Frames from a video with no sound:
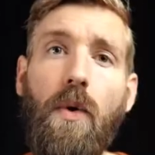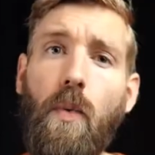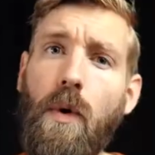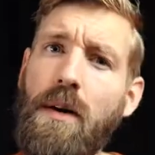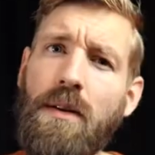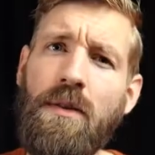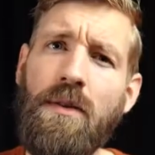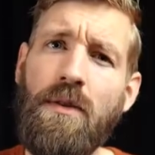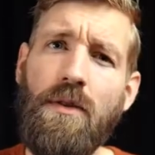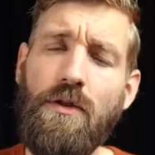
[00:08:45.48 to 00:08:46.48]

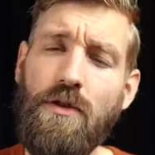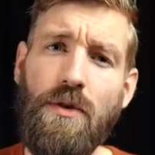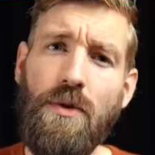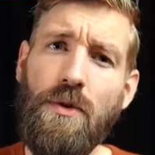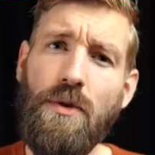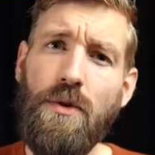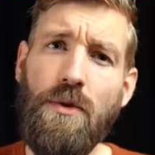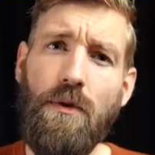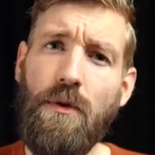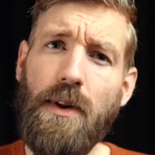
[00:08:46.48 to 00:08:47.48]
1, 2,
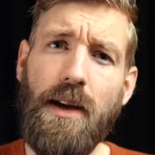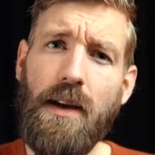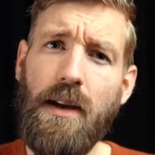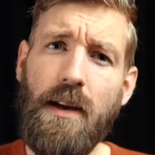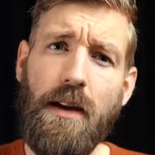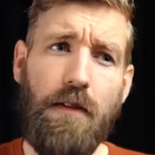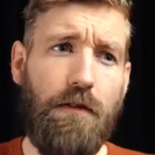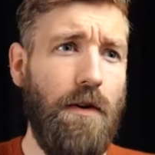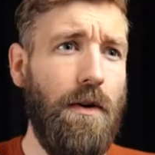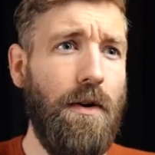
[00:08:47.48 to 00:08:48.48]
3,
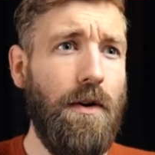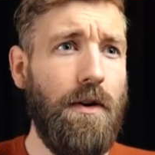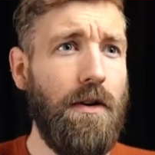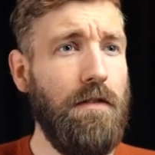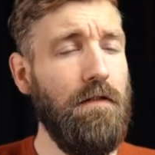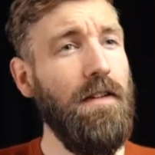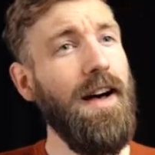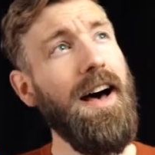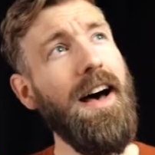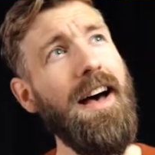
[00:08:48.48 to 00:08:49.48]
4,
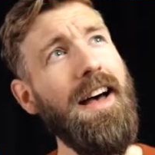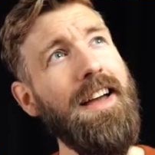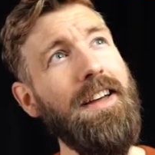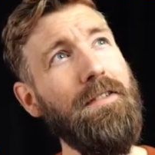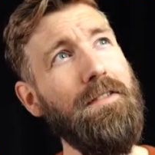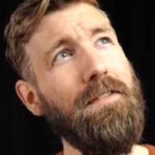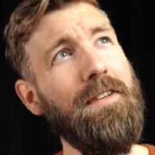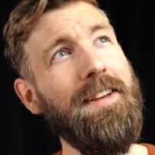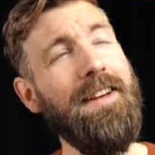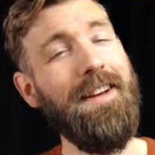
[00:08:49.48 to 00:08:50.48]

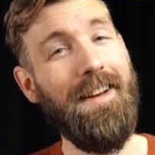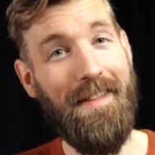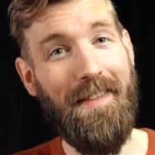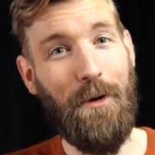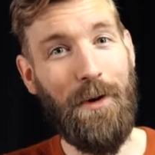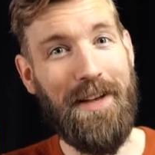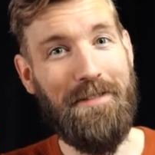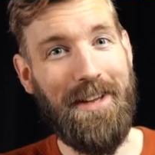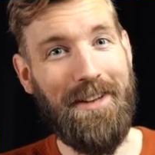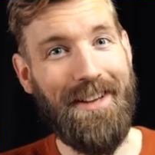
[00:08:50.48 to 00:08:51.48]
5. There we
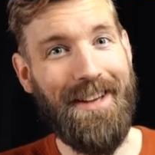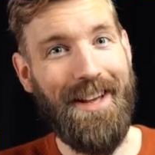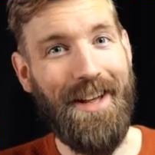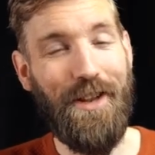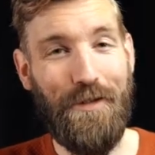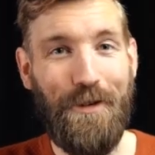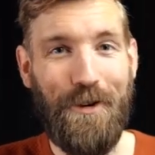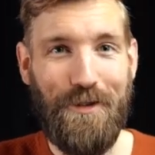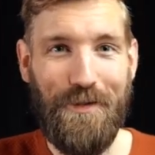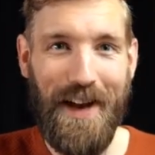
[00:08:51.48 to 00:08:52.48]
have it. The
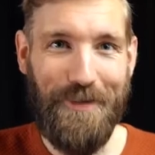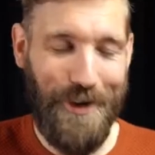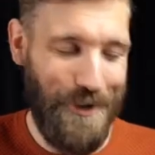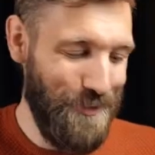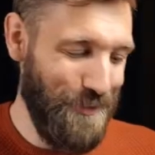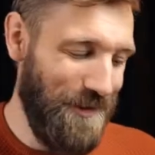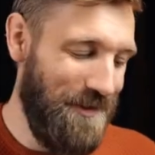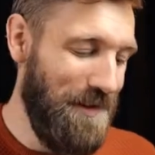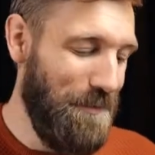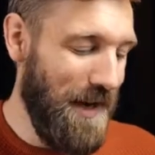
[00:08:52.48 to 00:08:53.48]
first 5 notes of the
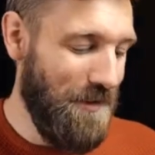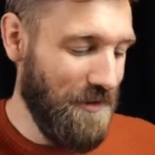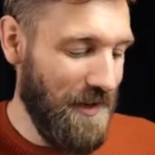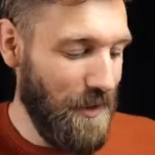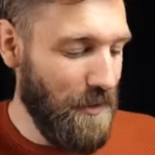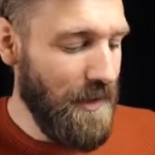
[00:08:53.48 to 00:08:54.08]
D major scale.